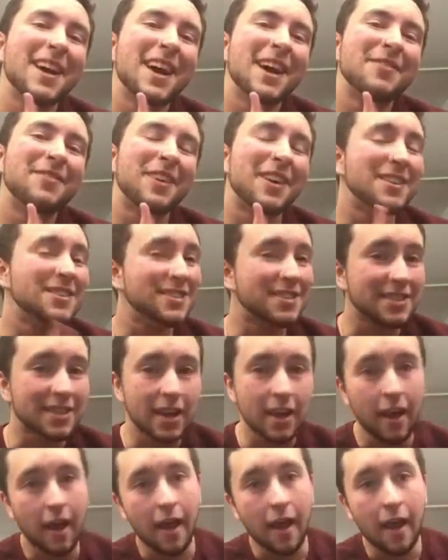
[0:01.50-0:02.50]
Hi friends,
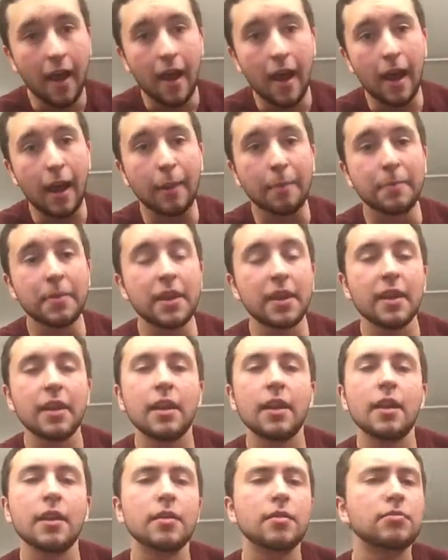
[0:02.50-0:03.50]

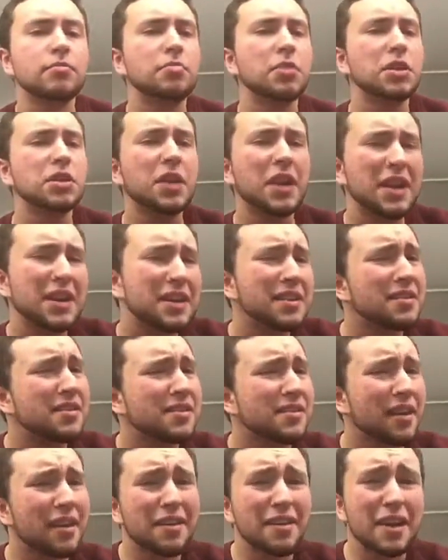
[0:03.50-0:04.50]
happy belated
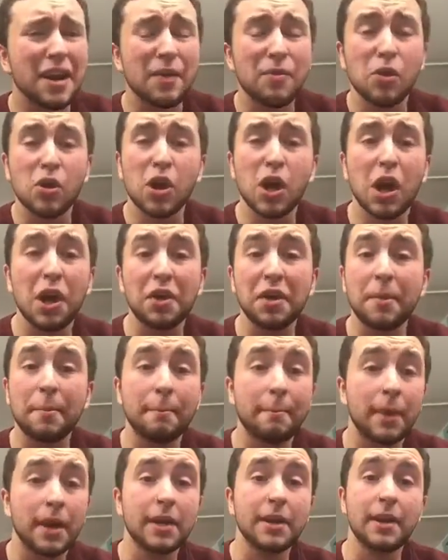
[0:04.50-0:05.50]
Sunday. We'll call it
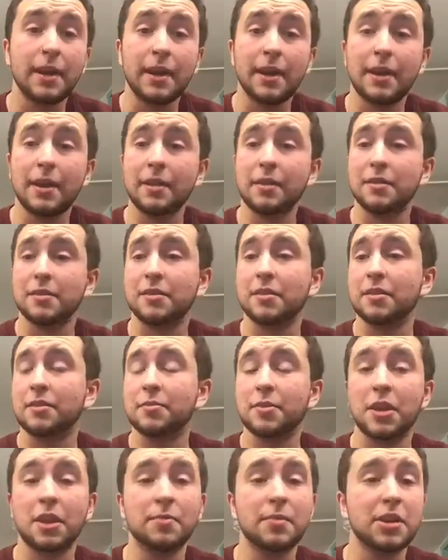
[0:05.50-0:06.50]
Monday. This is
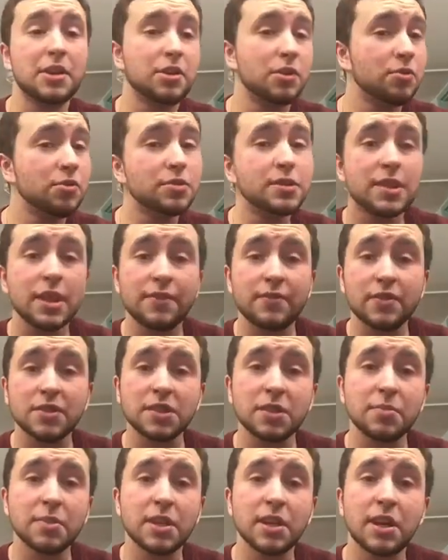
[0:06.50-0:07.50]
gonna be Tuesday for
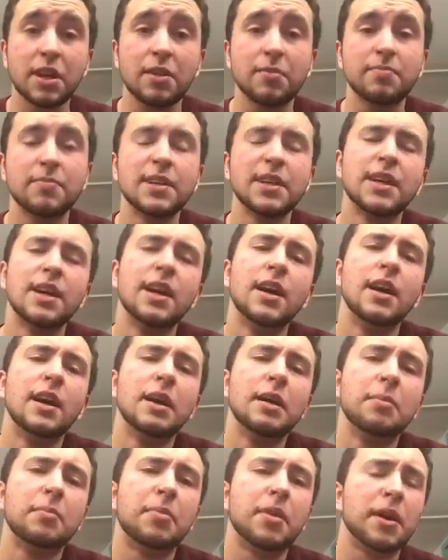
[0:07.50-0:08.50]
some of y'all,
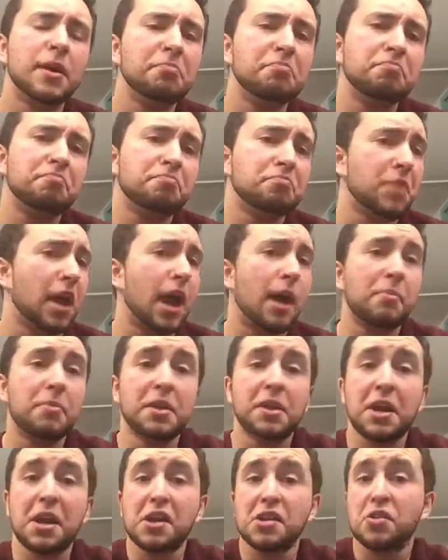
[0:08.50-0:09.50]
but
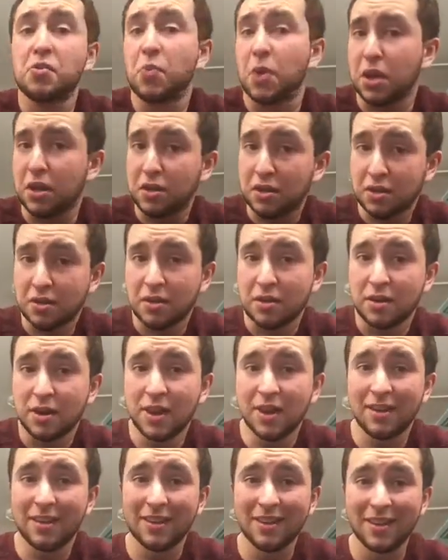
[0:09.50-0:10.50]
happy day of the week.
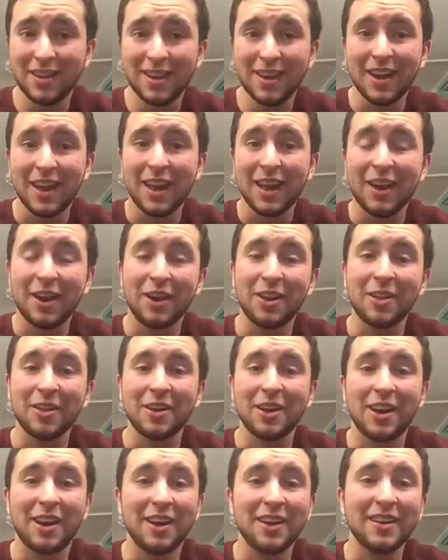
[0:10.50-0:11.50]

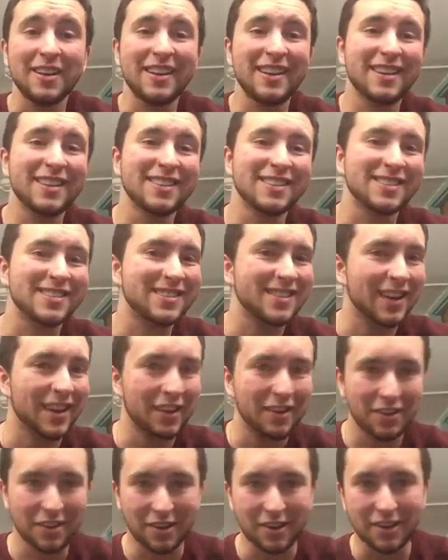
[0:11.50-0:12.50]
Early on, it is
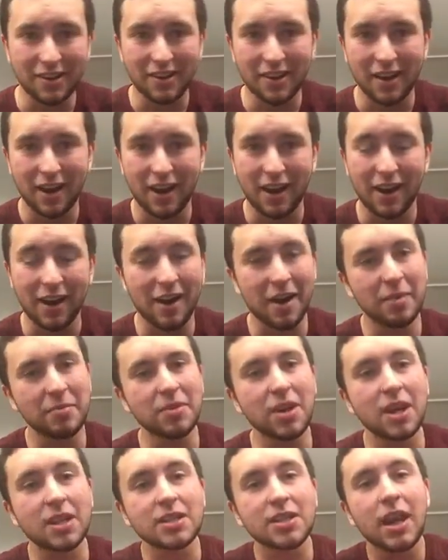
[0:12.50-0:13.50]
Taylor.
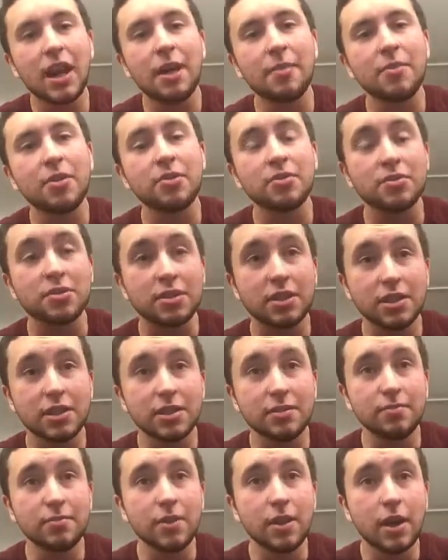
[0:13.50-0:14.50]
Long time no
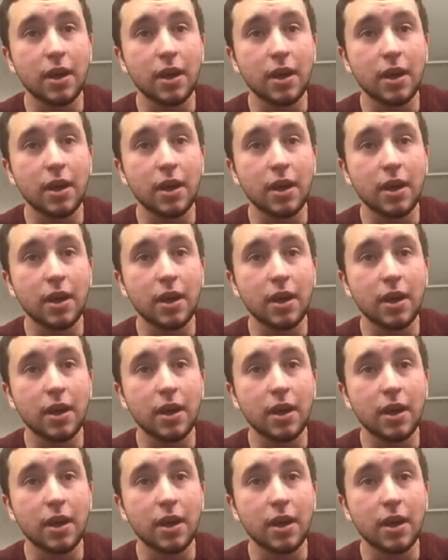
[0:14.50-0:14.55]
see.